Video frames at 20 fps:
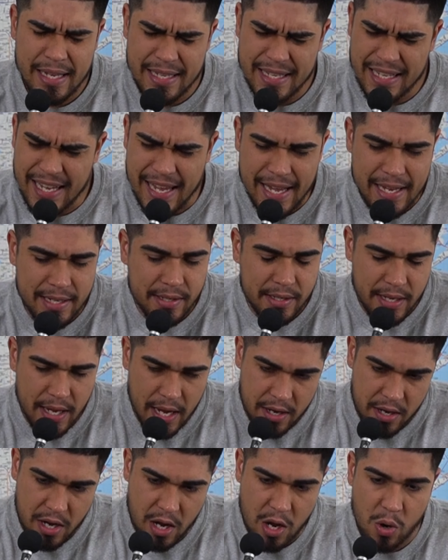Yes
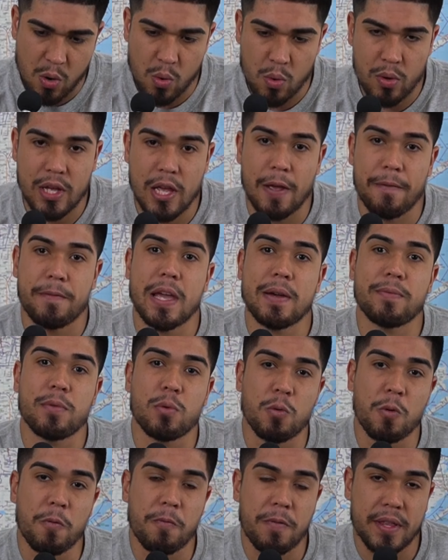and no. If you have a
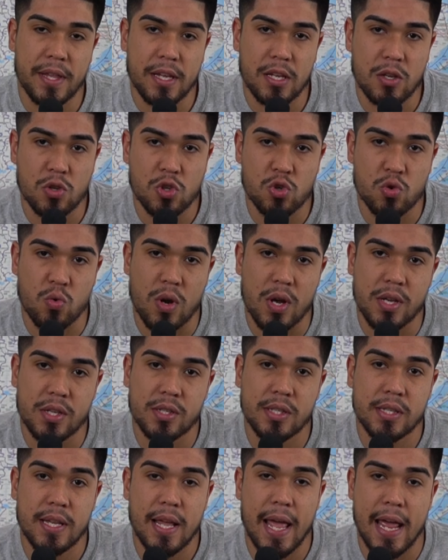roofer that you trust